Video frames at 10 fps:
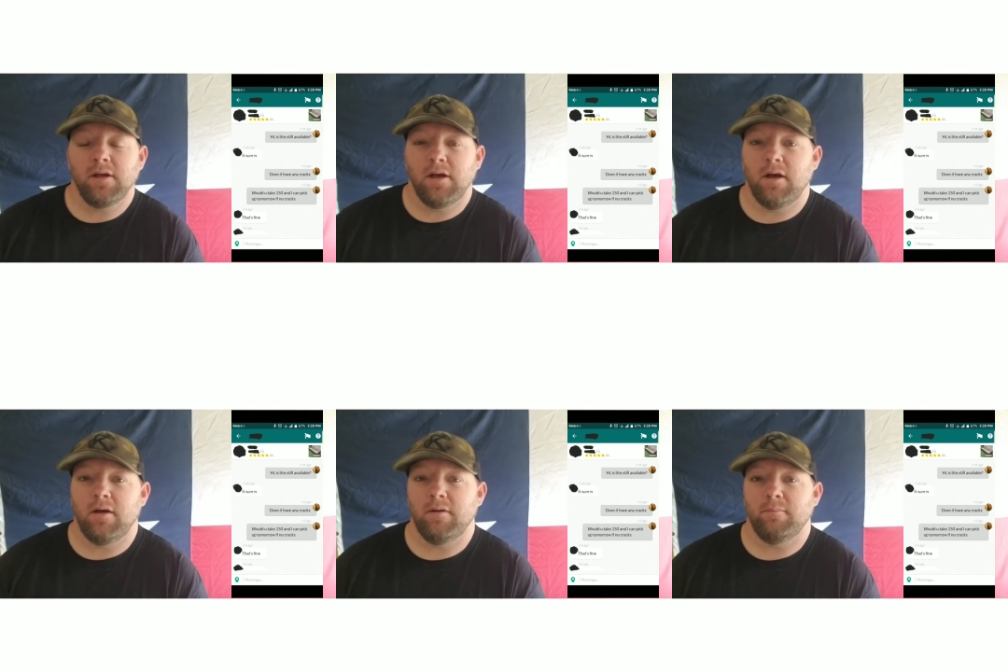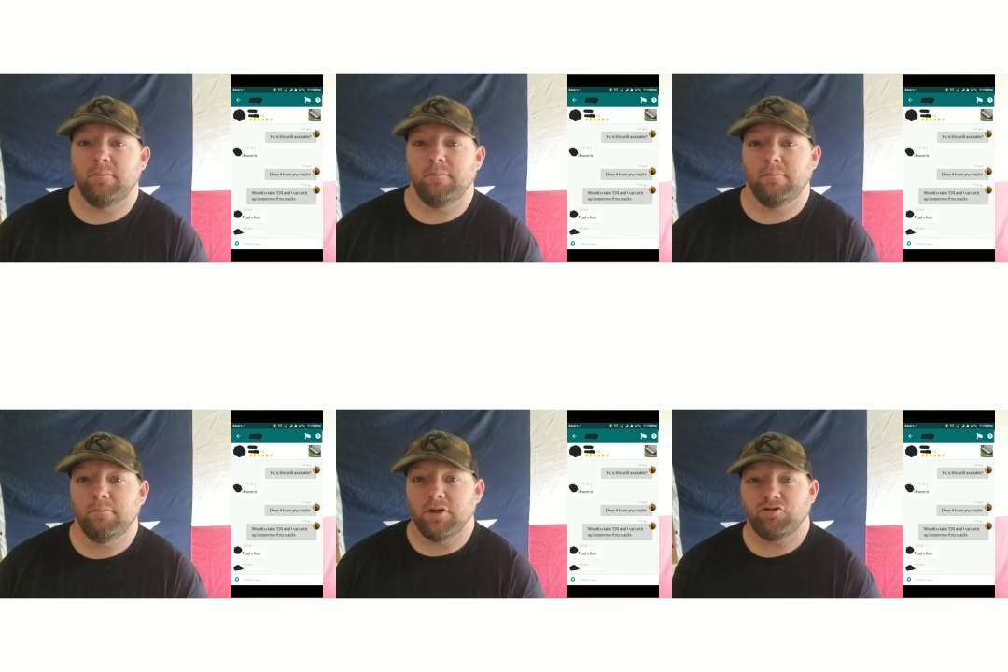Uh,
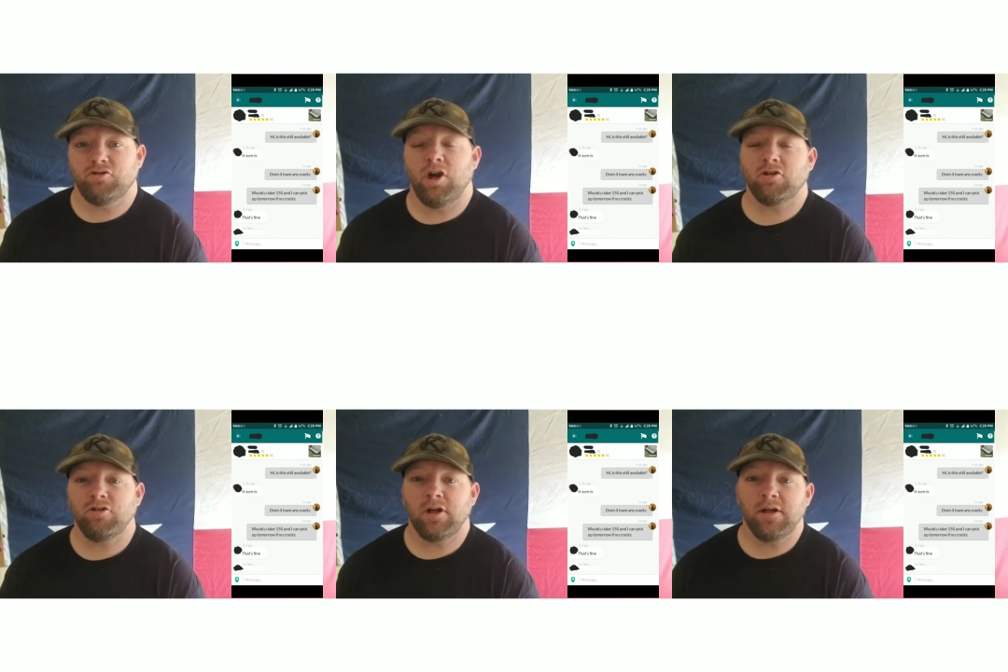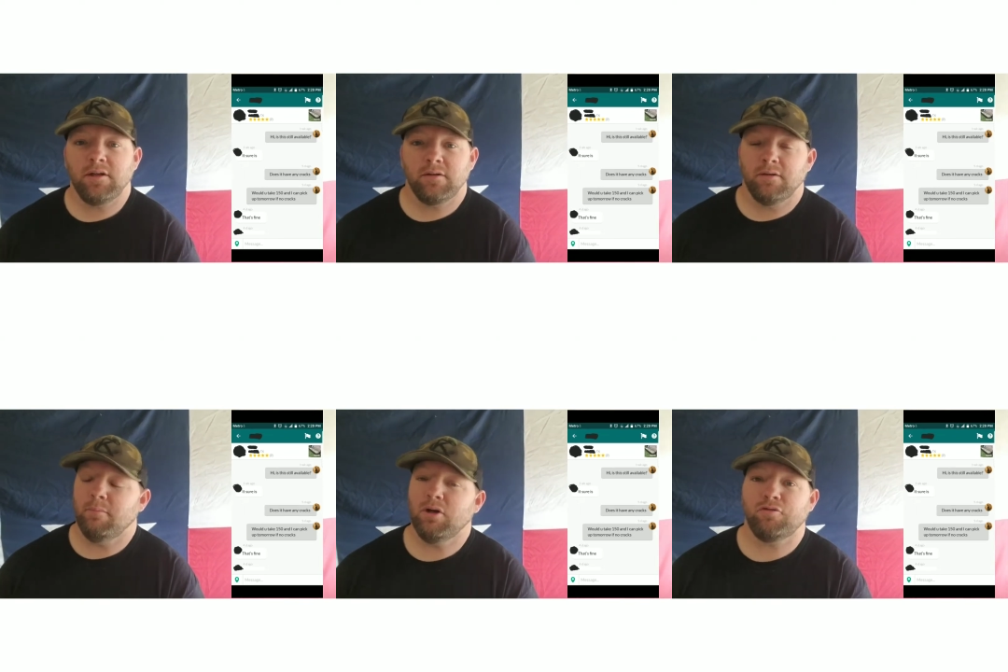but structurally, the
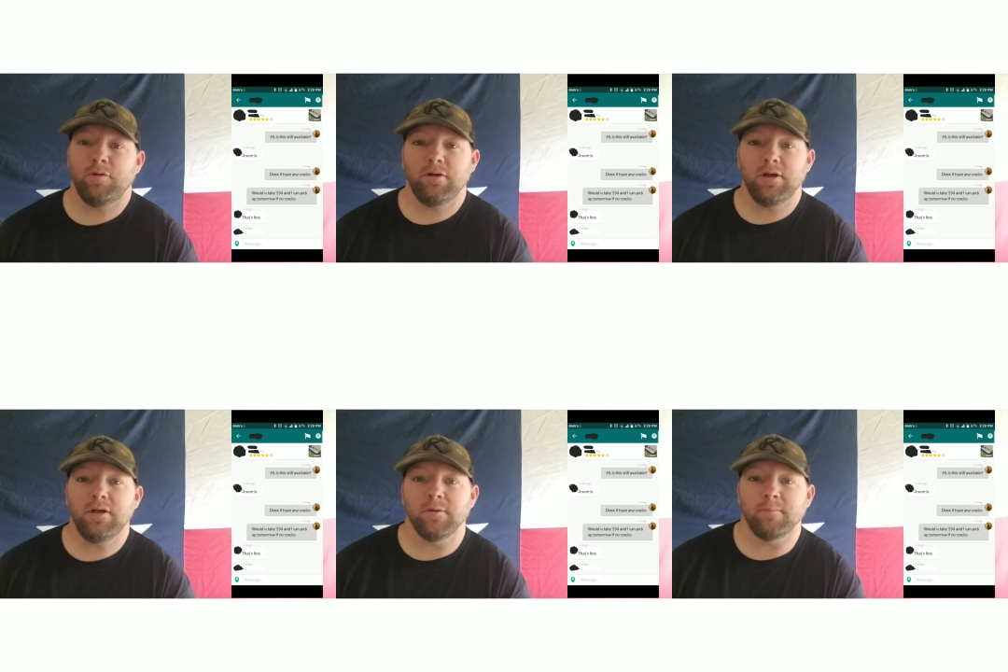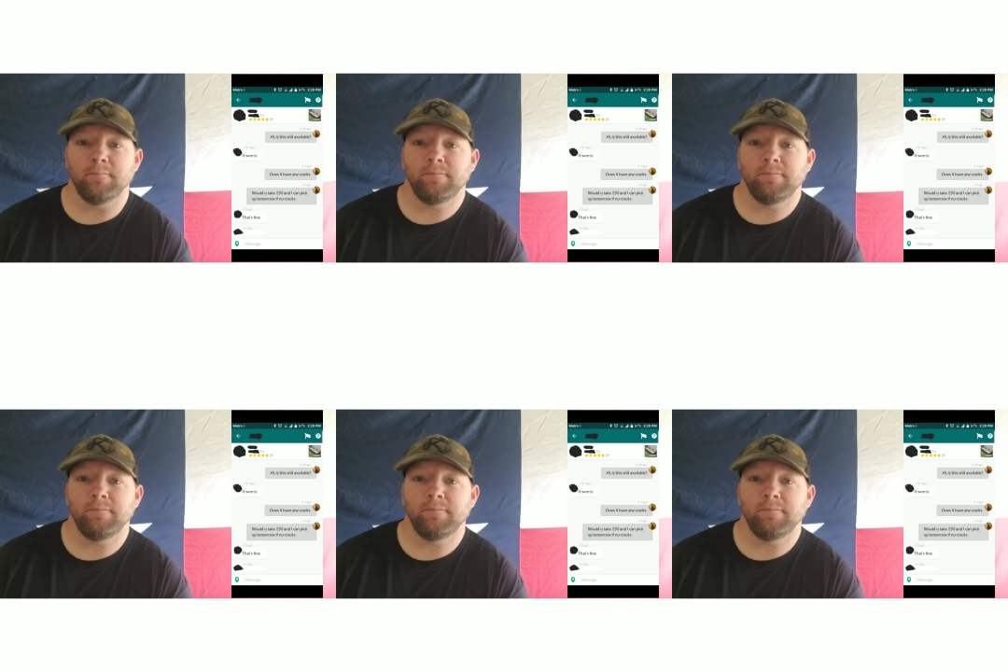boat's real good.